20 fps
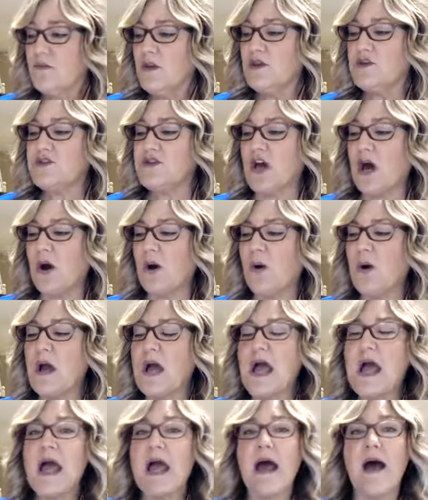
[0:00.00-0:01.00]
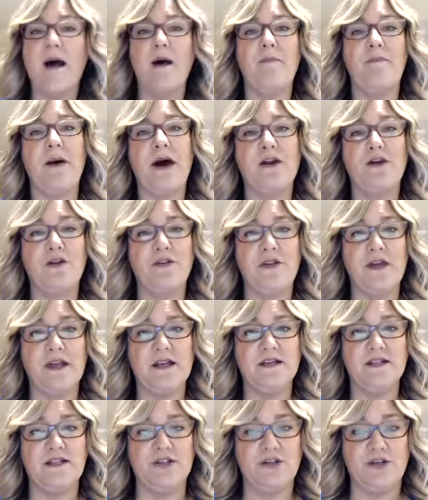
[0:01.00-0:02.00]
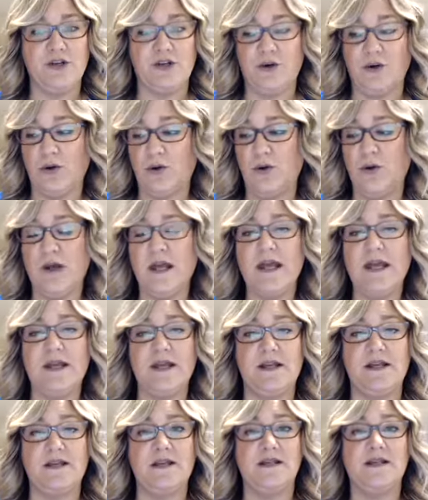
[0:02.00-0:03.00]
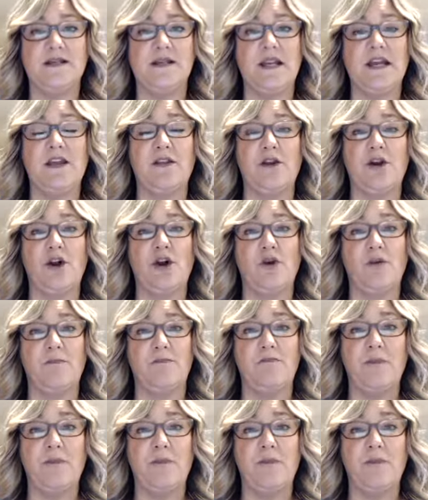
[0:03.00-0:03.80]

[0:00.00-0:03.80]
So a better thing to do is either